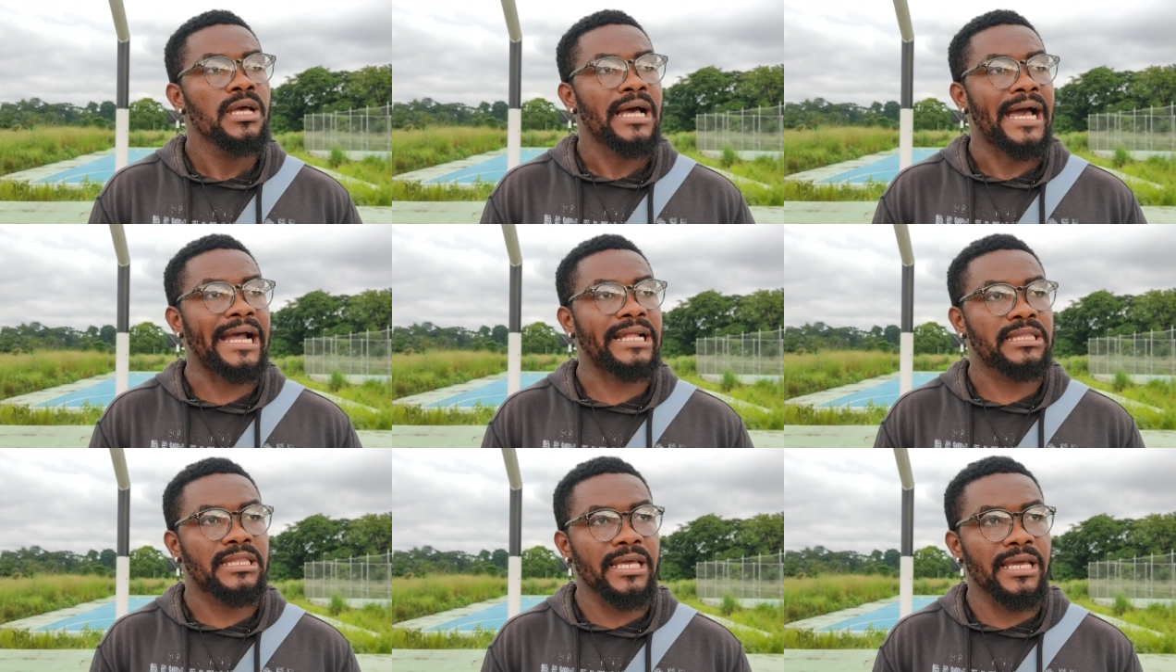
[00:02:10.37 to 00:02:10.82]

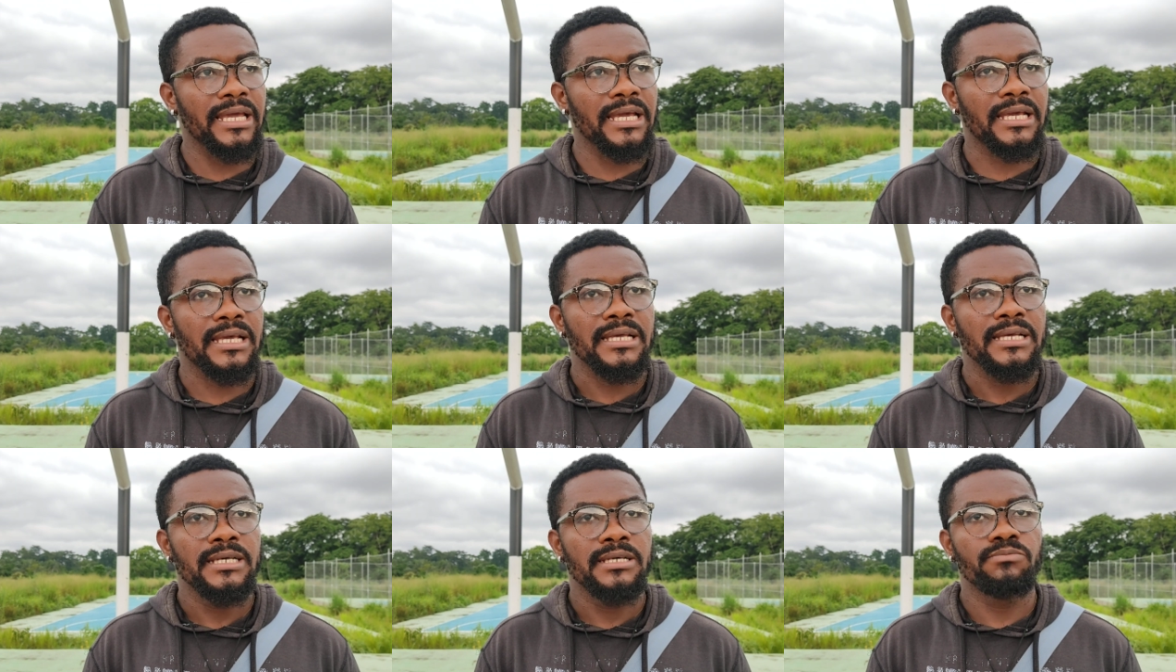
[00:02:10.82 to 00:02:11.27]
I
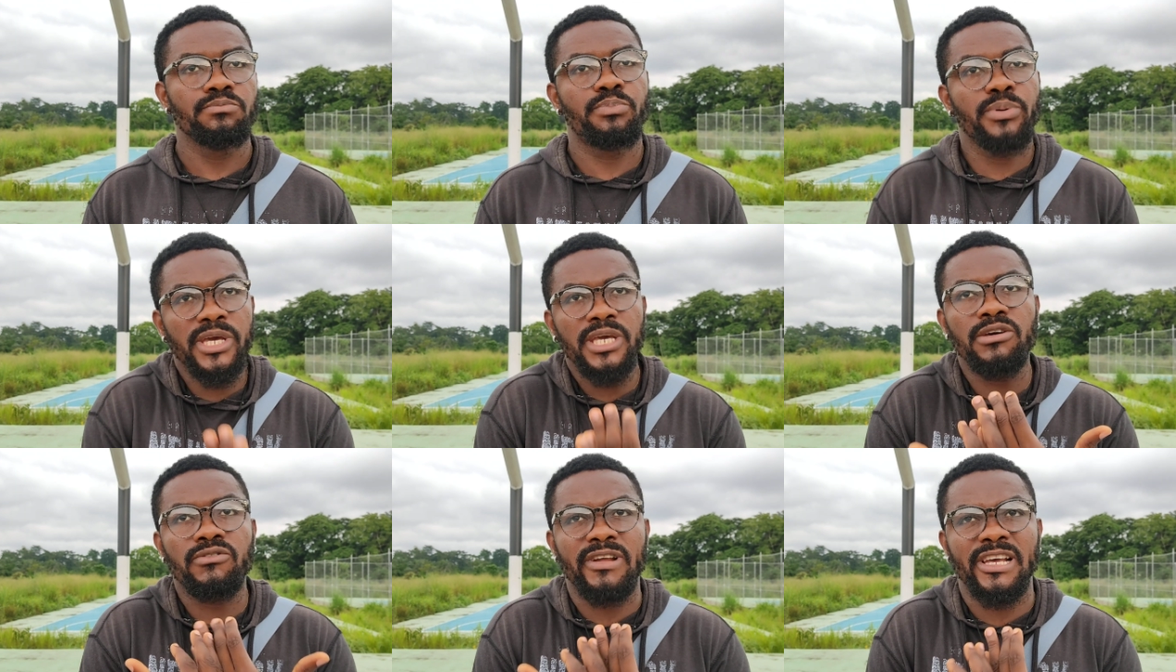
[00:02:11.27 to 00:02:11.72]
think
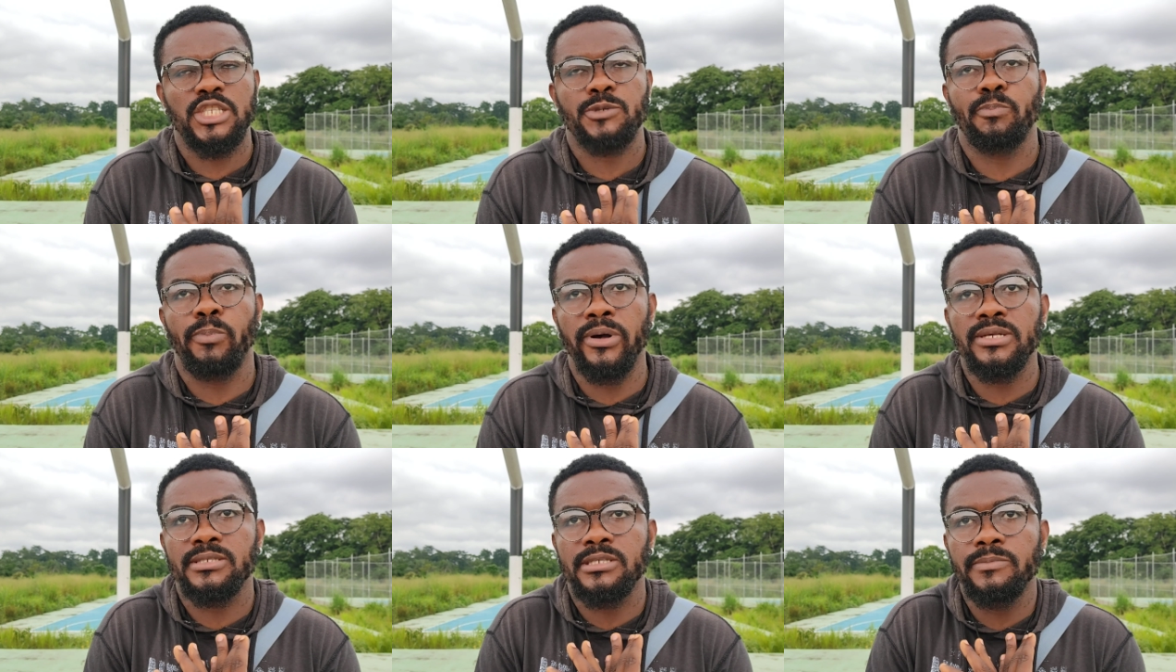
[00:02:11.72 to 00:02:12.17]
being
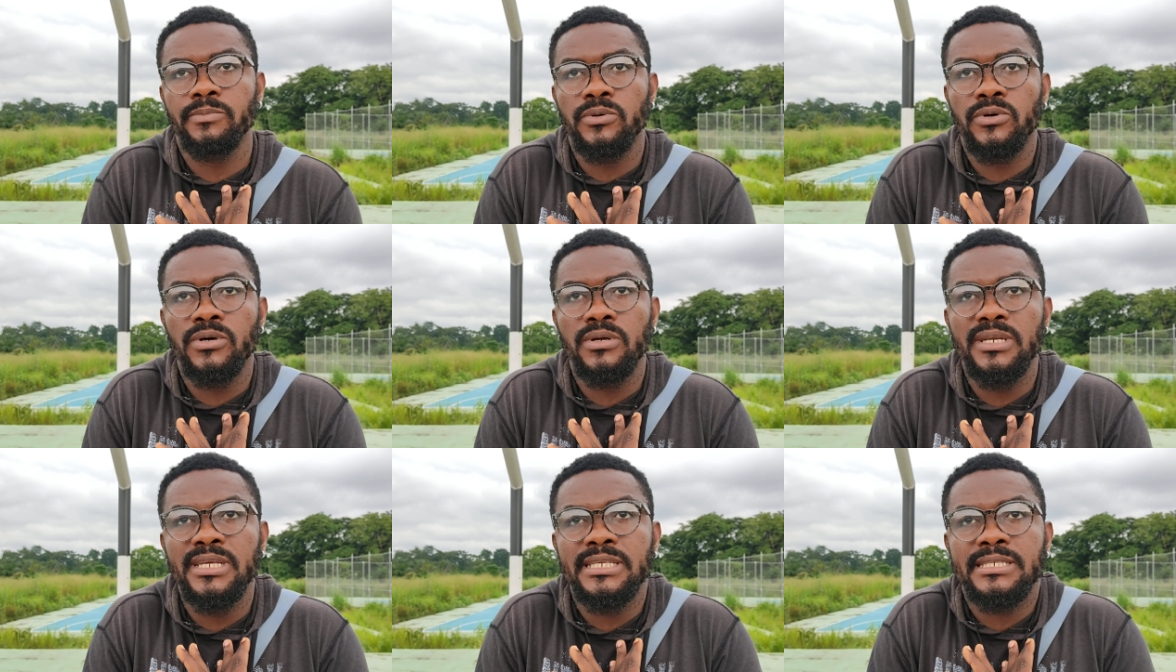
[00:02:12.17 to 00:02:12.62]

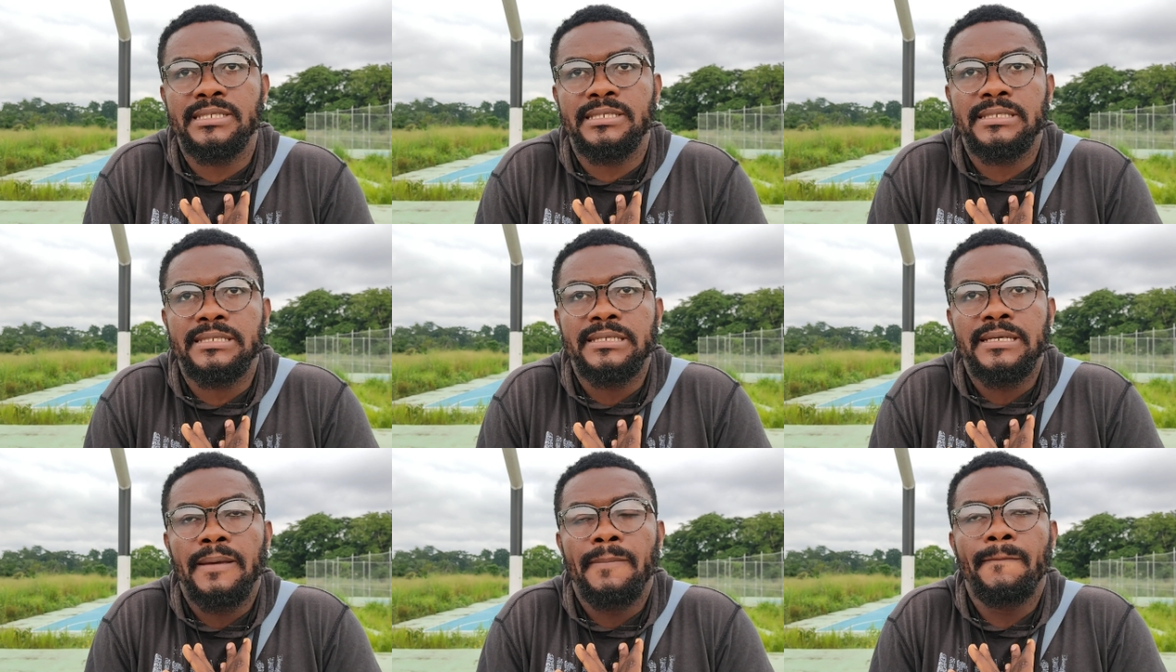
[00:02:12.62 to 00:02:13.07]
responsible
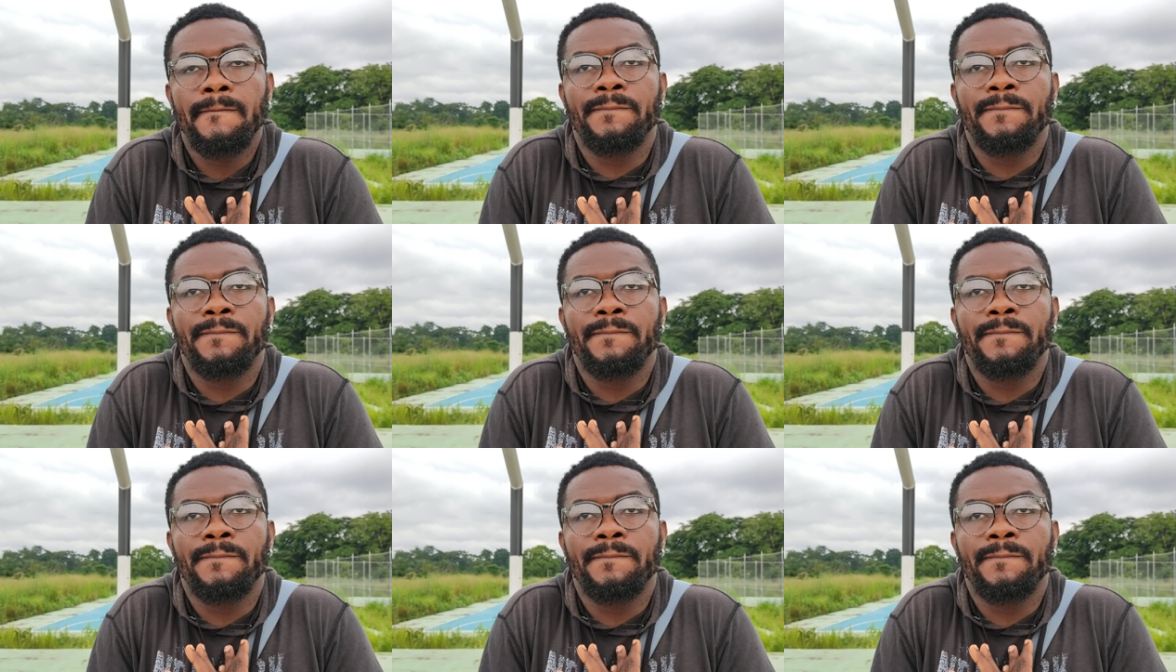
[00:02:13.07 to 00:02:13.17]
is